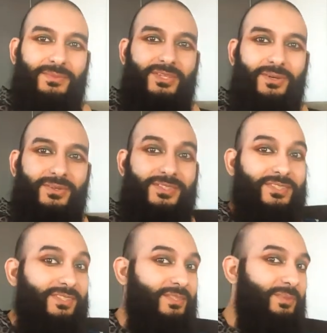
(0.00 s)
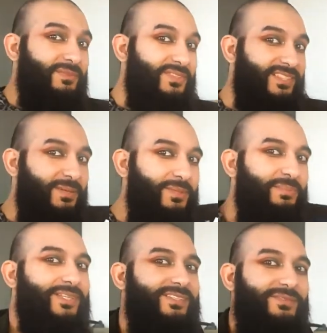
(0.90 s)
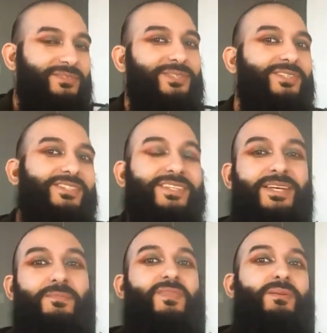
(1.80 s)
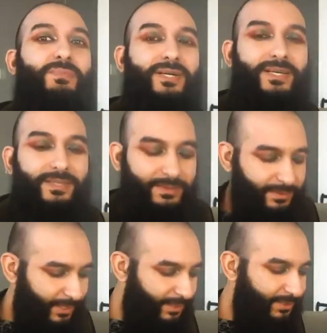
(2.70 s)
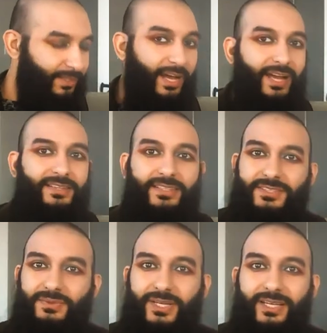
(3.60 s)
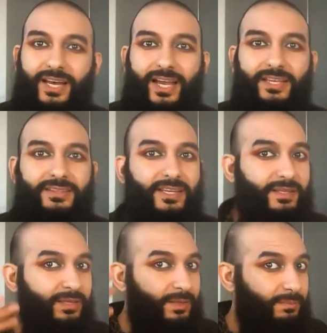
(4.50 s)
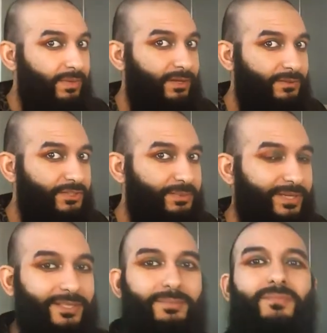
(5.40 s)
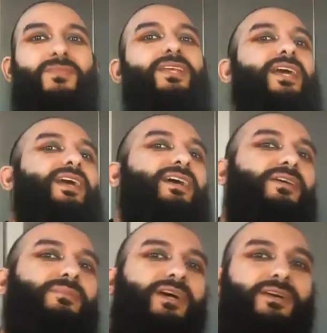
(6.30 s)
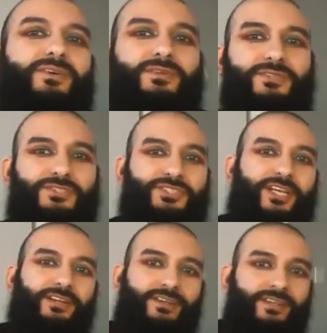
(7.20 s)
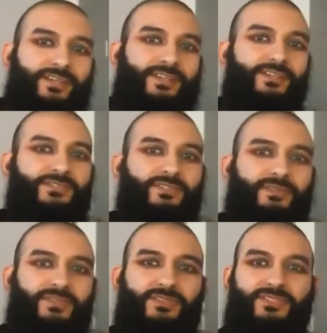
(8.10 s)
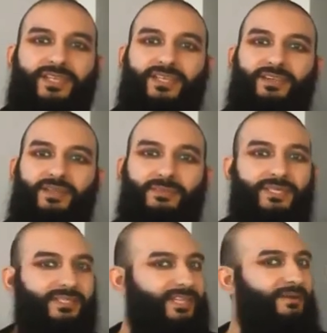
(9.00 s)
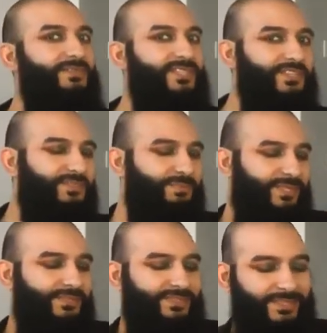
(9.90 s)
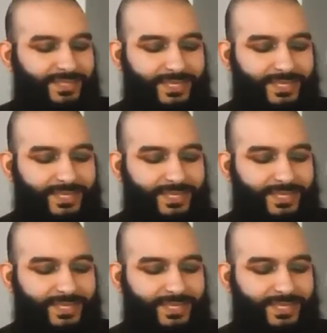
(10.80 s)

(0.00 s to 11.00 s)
So still a little bit of a statement piece, of course, but yeah, this way I can let my orange makeup and my orange chair sort of, you know, stand out and be the conversation piece.